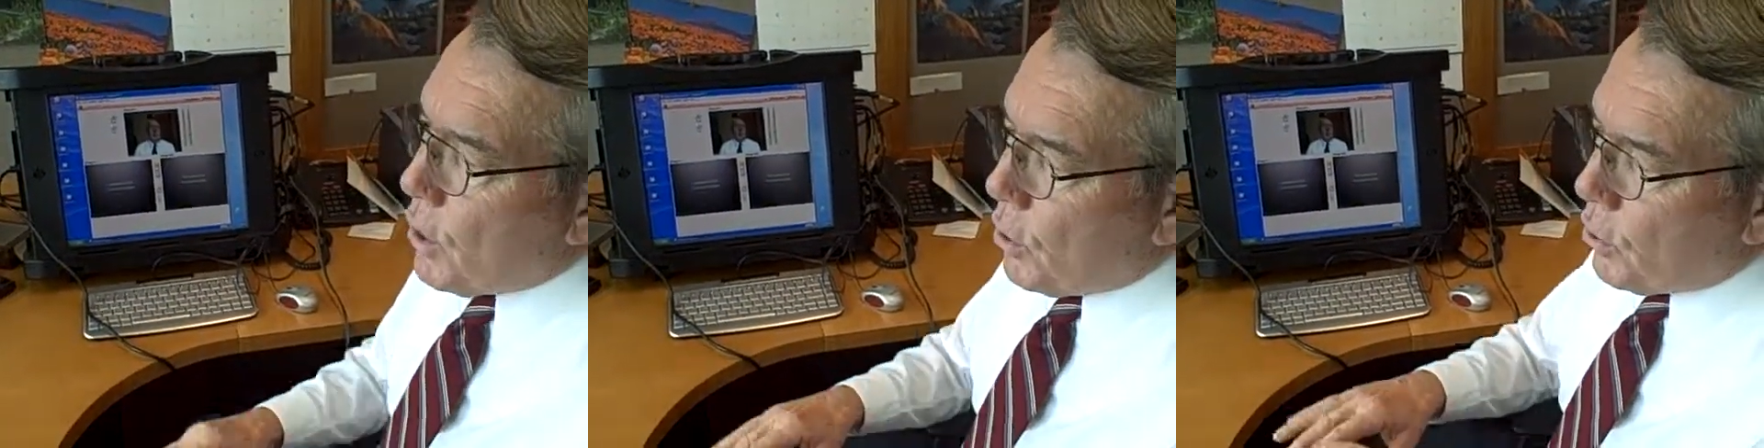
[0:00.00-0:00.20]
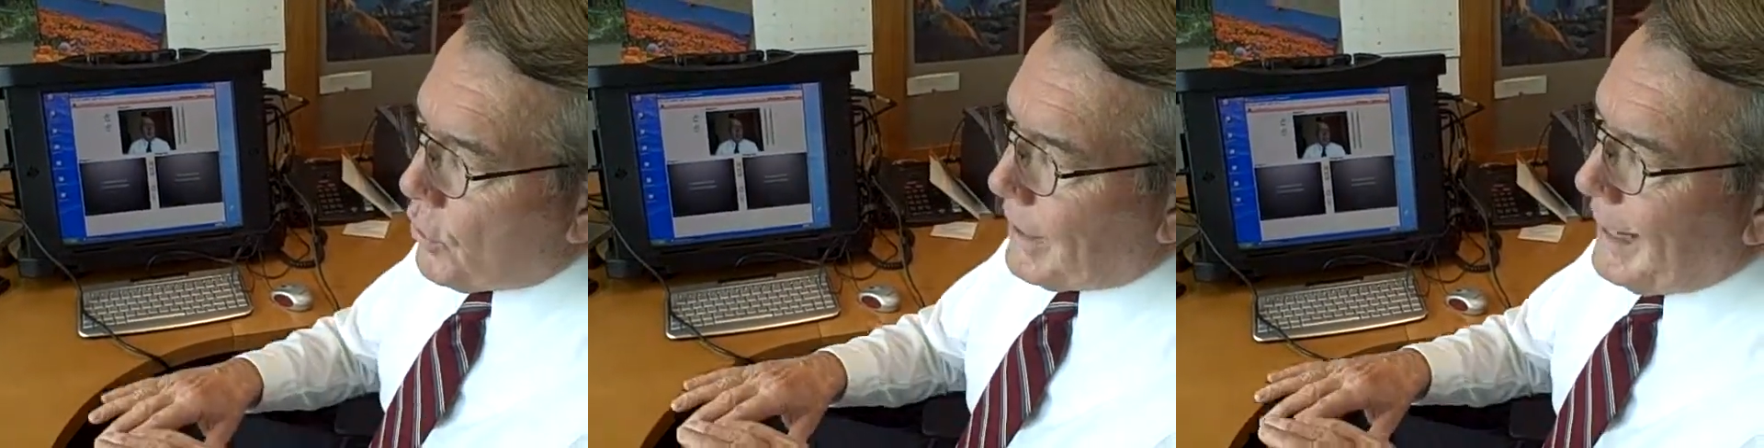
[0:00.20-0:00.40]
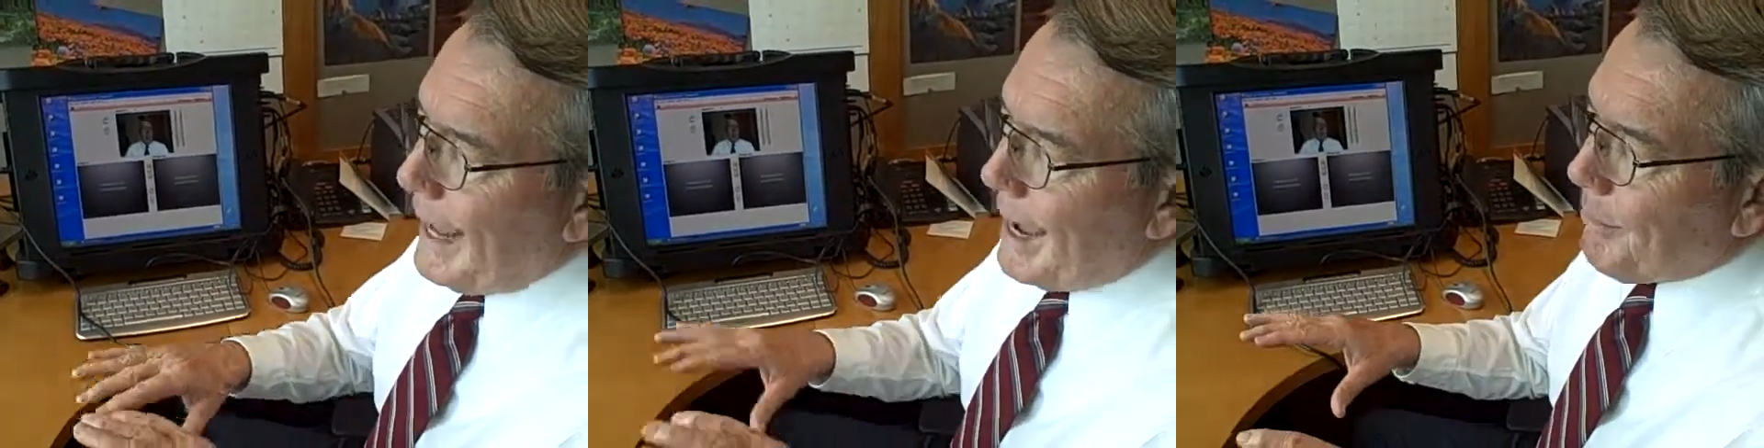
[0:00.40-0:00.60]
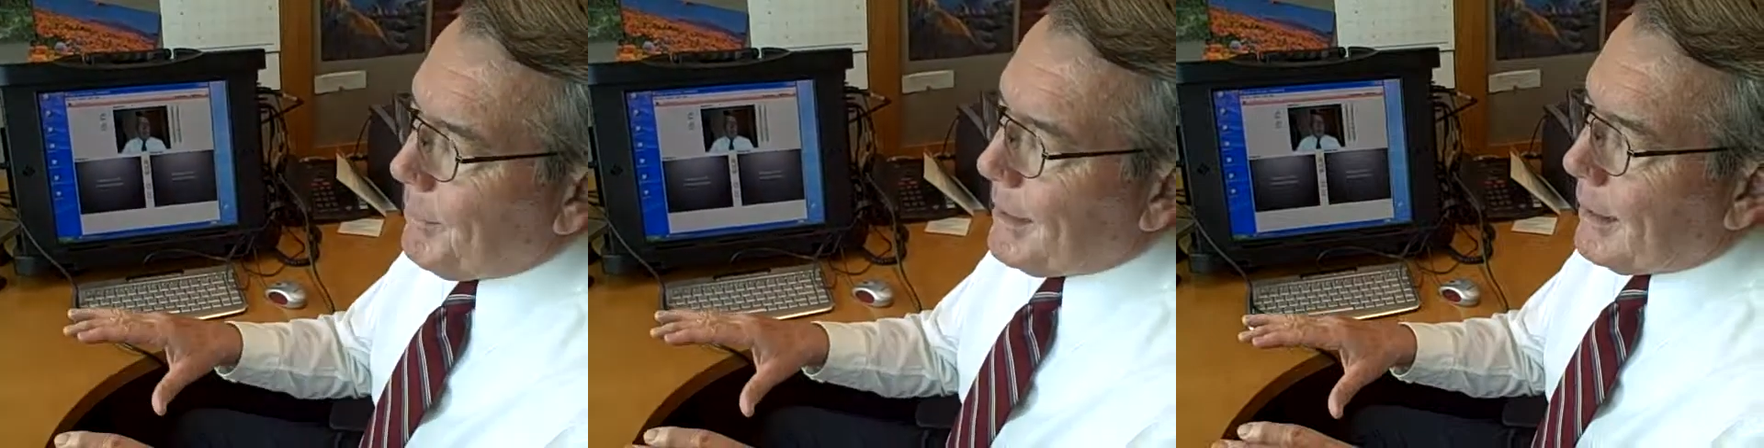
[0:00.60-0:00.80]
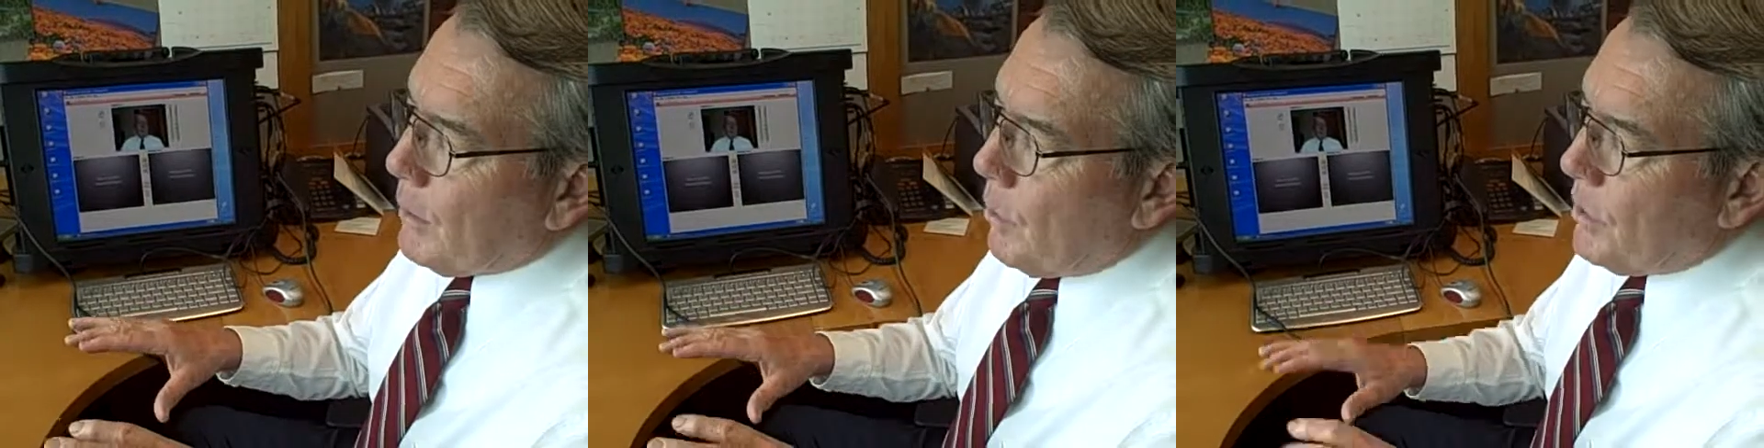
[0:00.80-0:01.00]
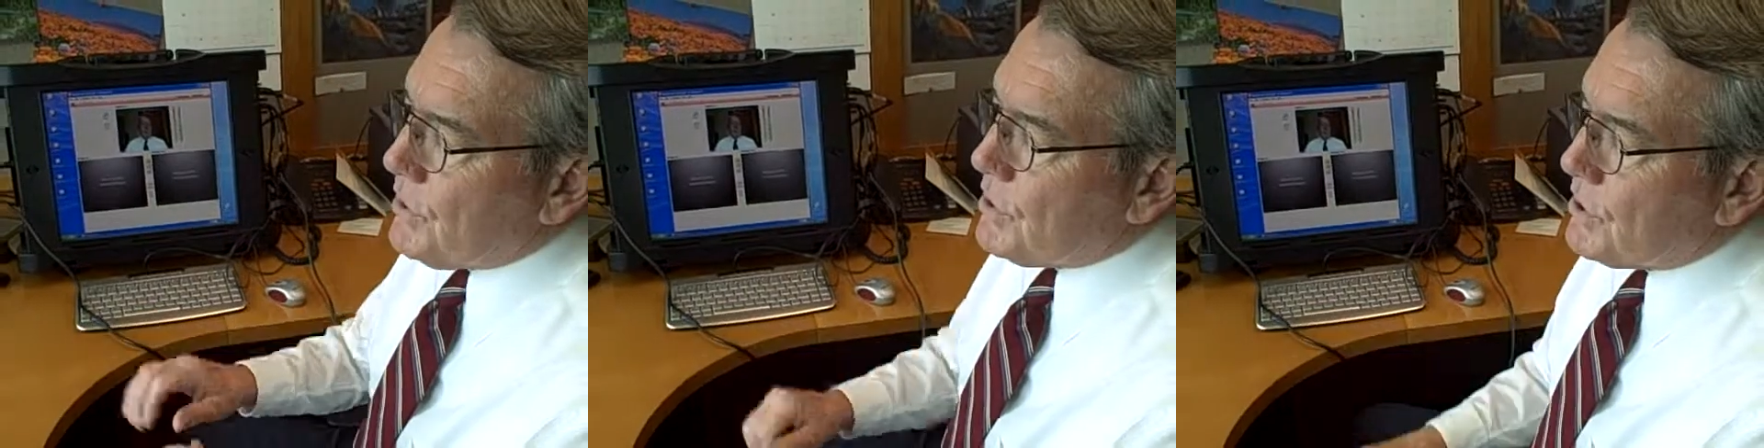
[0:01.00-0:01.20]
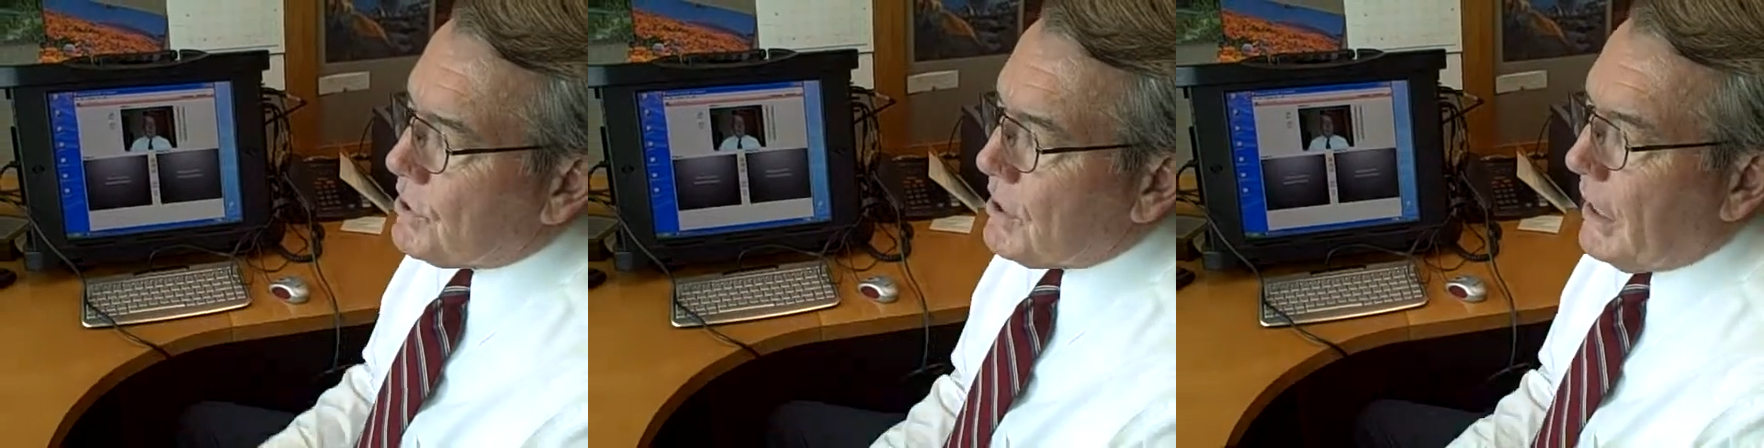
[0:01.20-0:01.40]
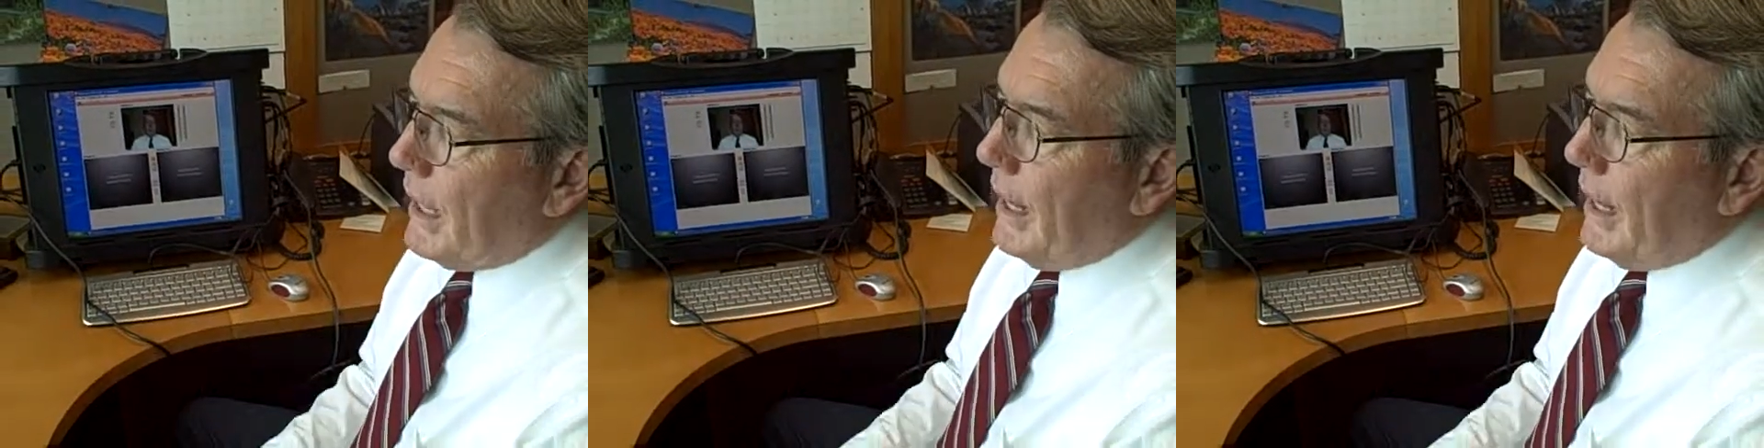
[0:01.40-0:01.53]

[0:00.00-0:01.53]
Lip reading: or to cap their losses